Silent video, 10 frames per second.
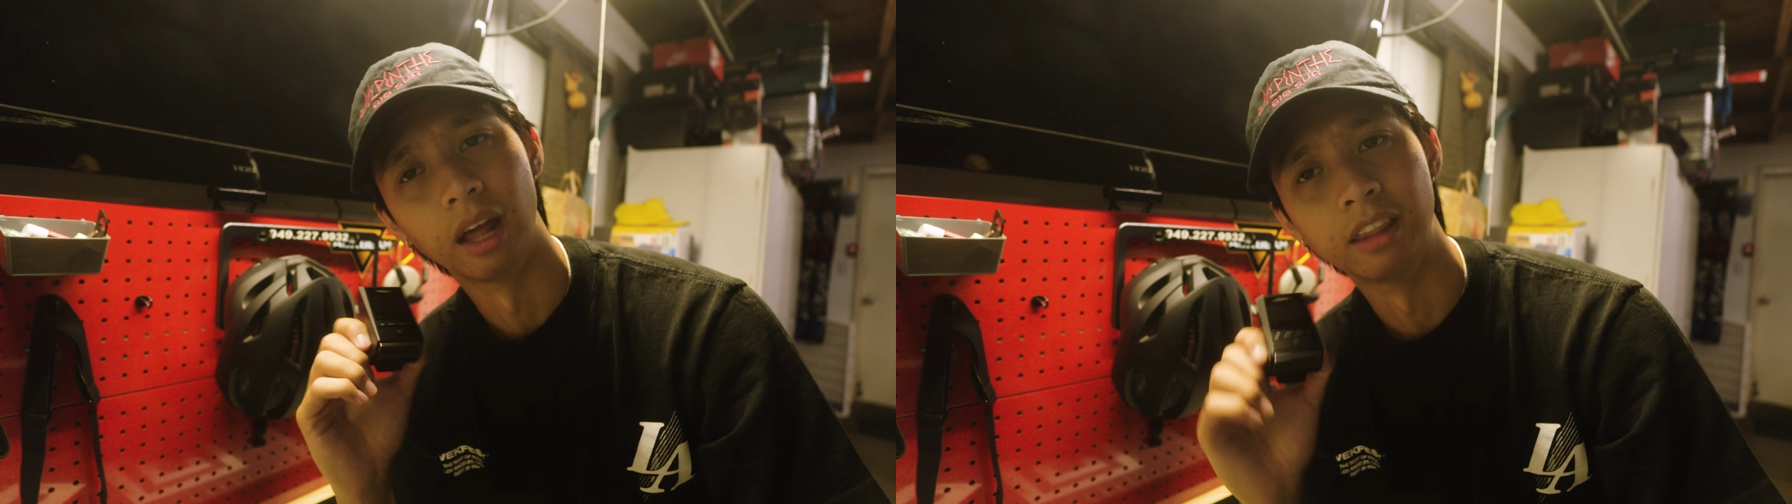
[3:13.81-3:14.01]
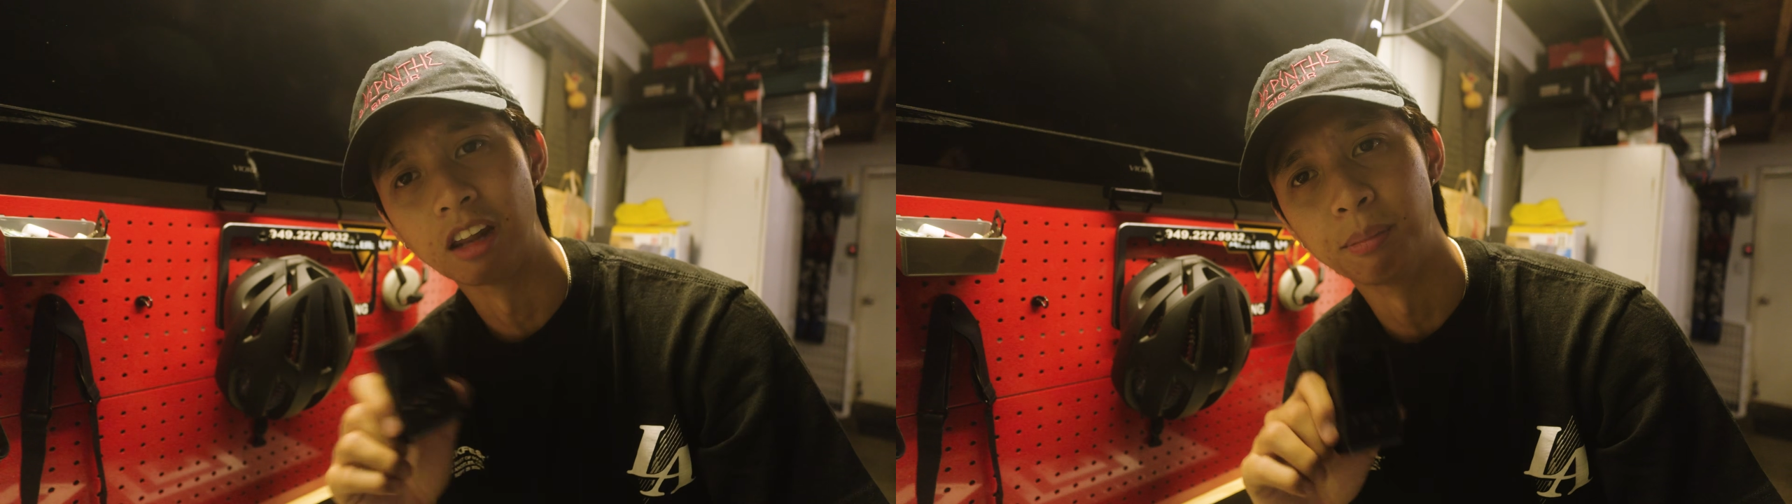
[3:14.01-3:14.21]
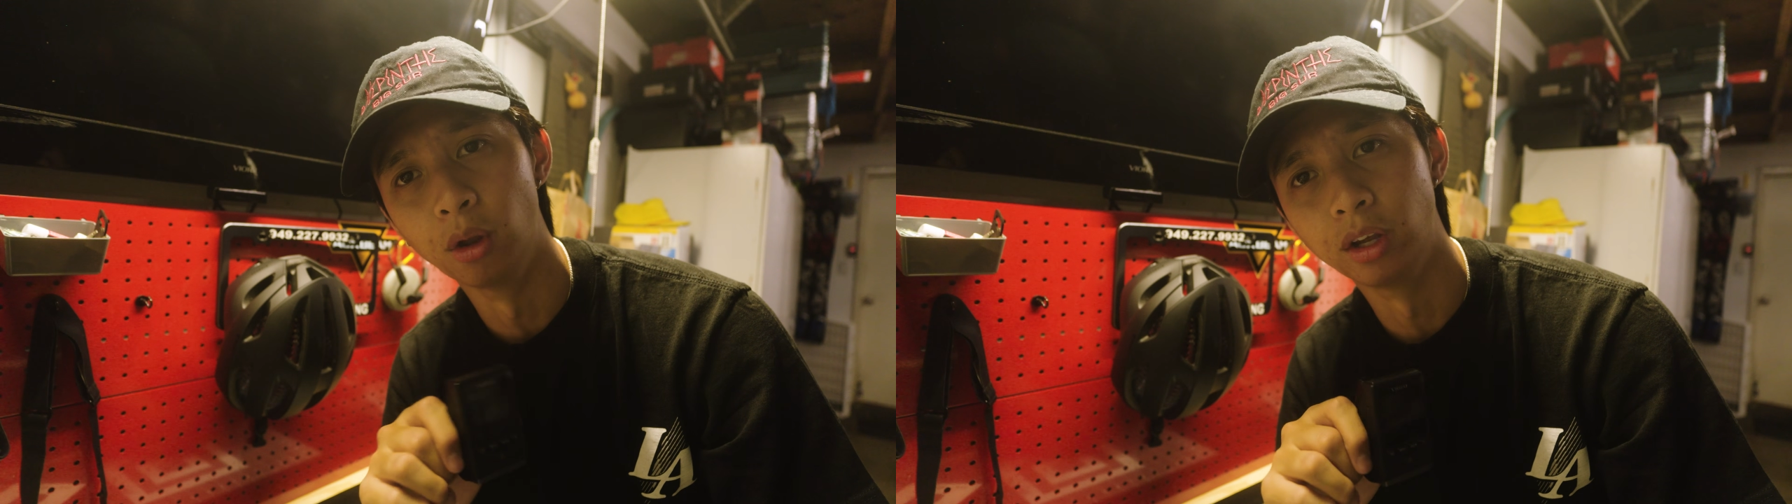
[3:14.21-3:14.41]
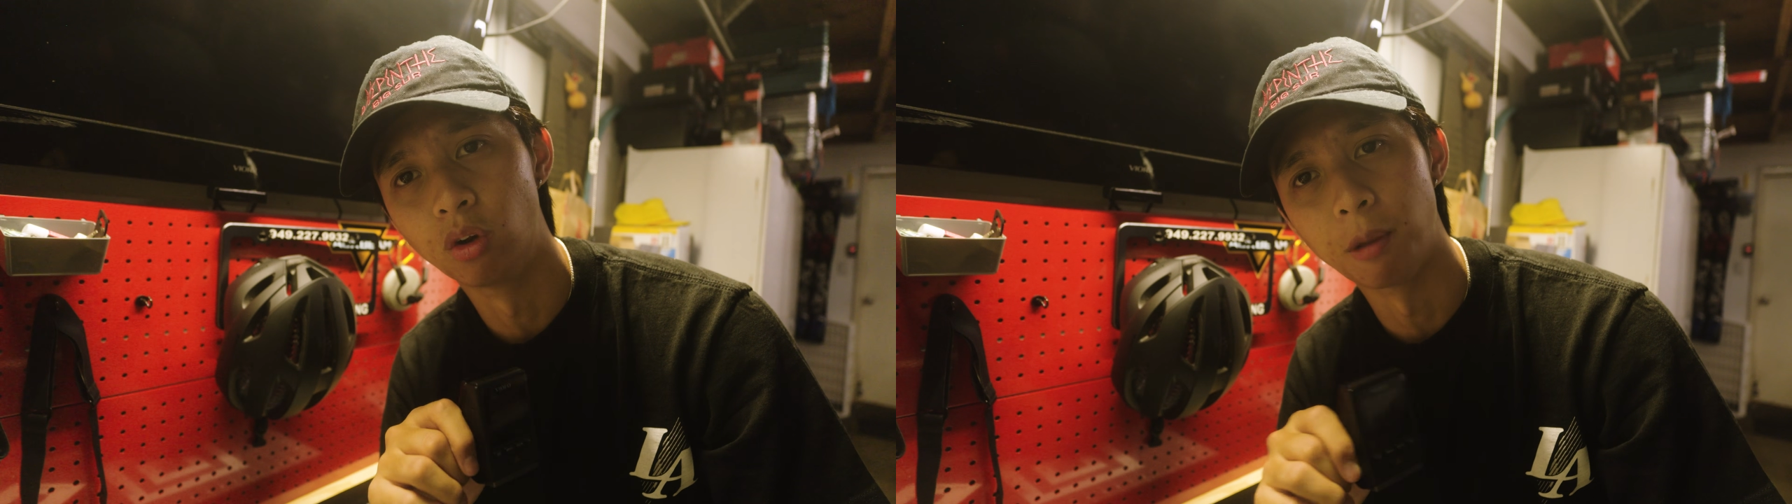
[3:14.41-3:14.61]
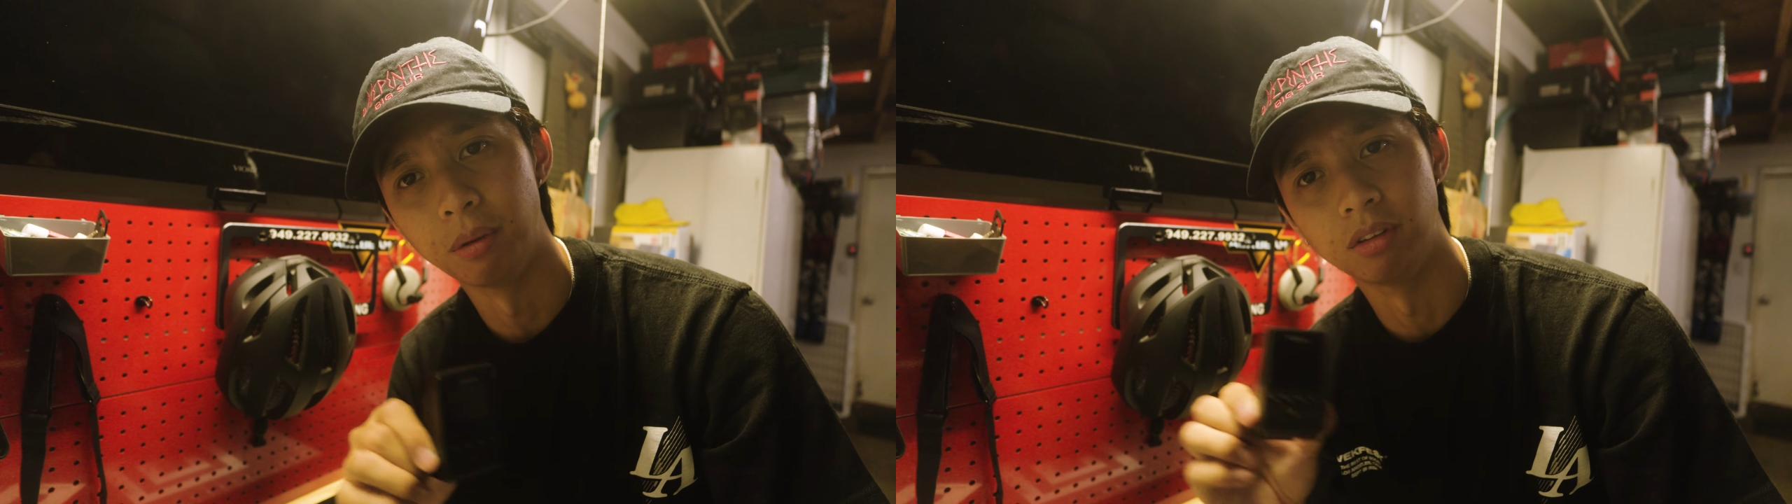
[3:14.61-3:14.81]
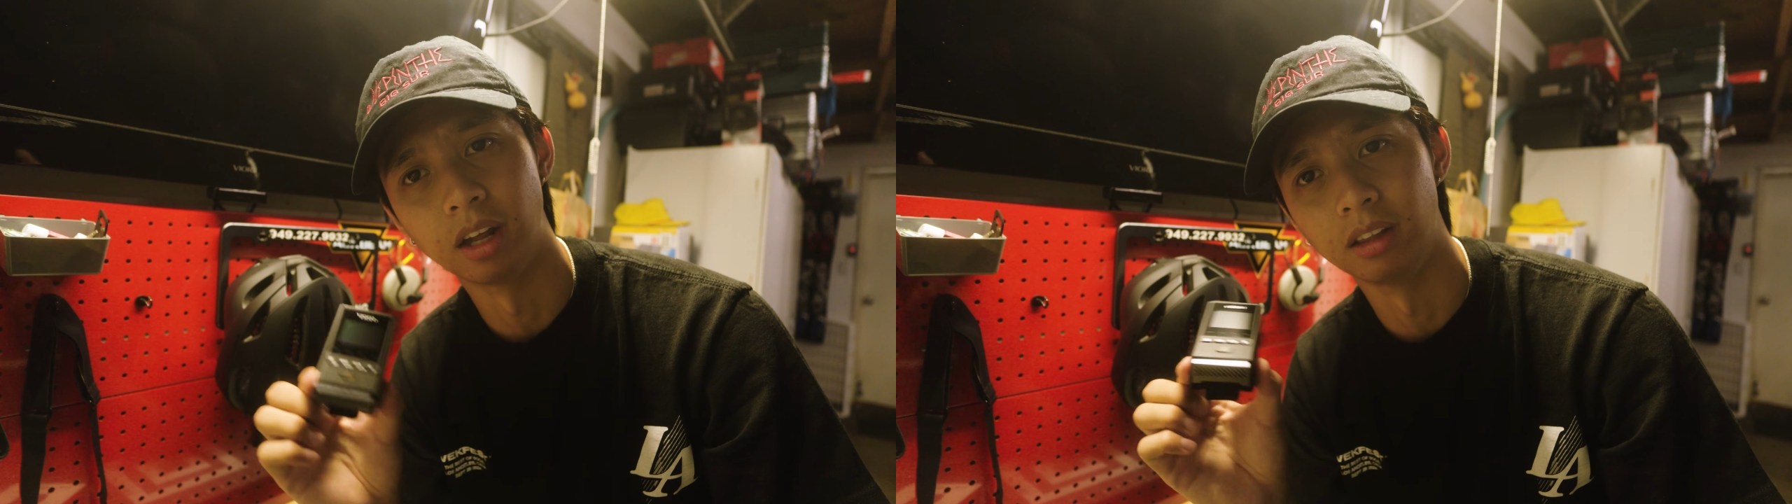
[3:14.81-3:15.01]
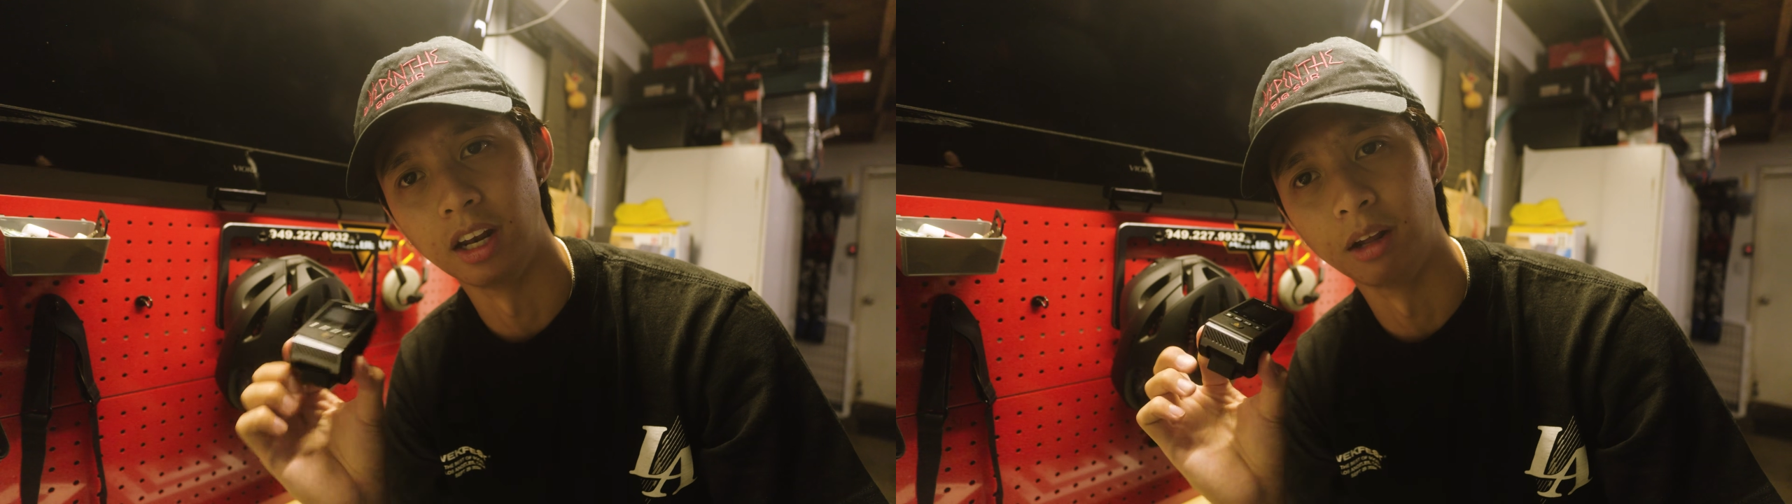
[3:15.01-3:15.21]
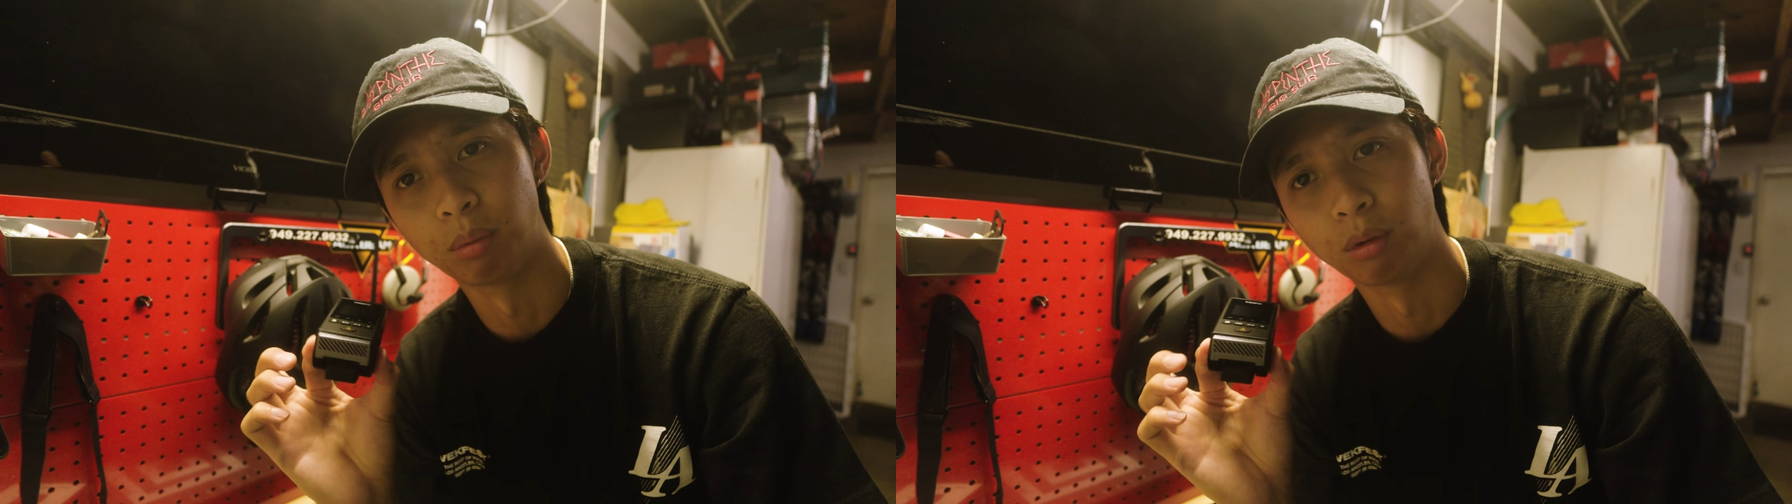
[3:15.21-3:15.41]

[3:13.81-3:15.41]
That's my only gripe, is that they didn't